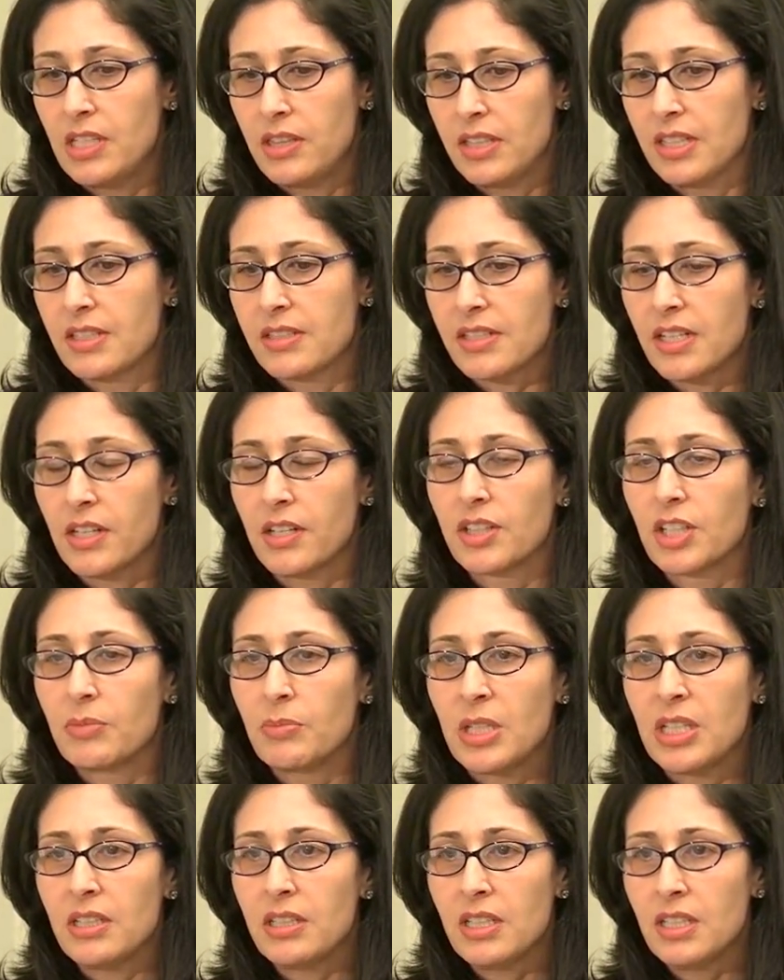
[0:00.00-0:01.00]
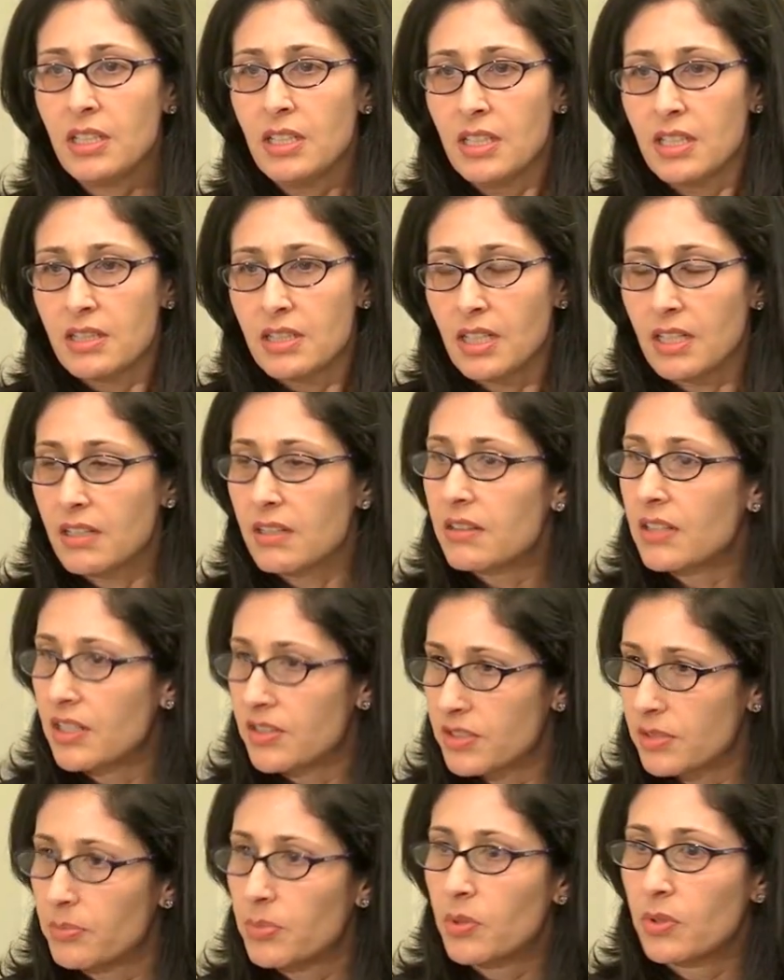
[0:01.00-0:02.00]
in the entire community
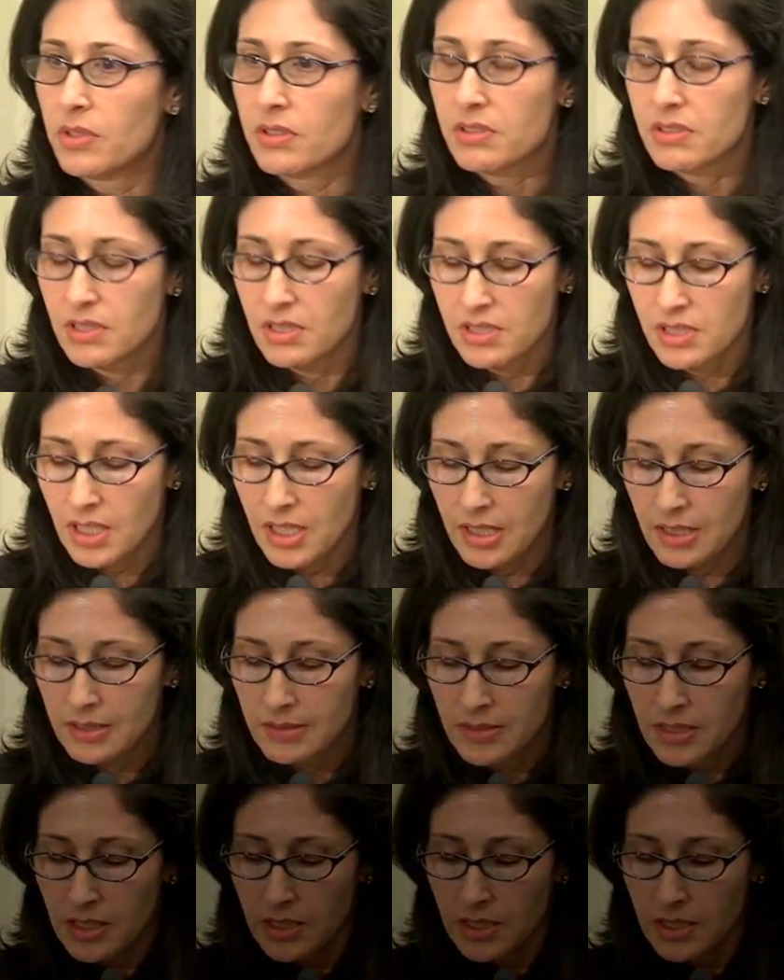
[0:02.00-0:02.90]
that supports the child.